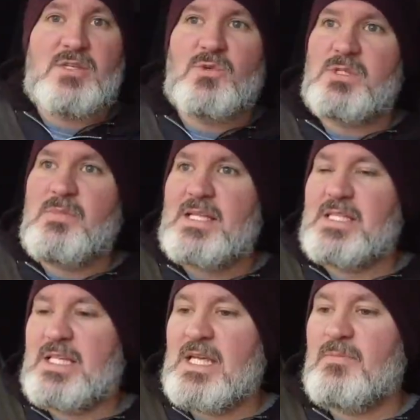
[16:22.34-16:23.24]
an
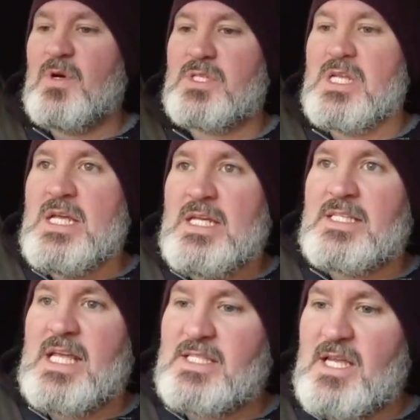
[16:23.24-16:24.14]
automatic gearbox. It
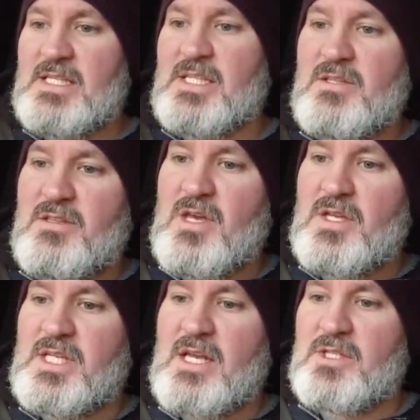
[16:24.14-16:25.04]
says it's in
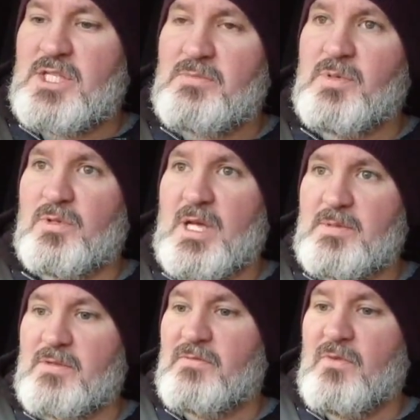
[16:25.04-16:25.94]
third gear. It's just pulled up
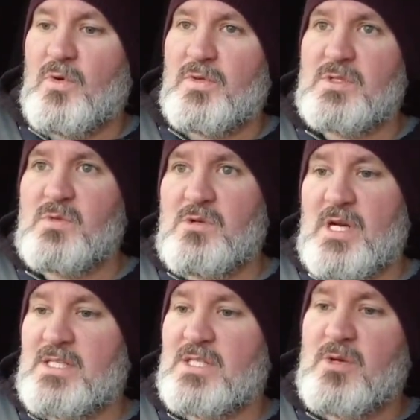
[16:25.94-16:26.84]
to fourth as we
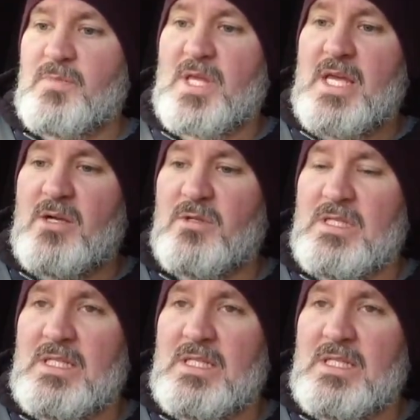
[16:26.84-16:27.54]
crest the top of the hill.